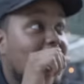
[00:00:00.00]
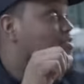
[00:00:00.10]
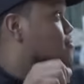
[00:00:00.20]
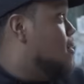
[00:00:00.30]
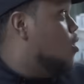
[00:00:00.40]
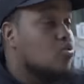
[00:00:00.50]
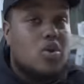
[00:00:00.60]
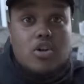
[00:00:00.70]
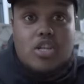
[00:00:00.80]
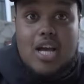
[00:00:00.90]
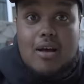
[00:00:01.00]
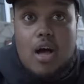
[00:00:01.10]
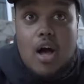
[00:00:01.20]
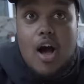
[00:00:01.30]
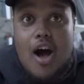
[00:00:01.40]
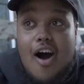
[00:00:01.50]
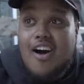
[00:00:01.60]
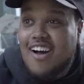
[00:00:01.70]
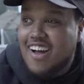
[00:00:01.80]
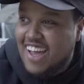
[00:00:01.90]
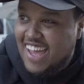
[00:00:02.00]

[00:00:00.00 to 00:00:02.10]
There's mould on the chat. Oh.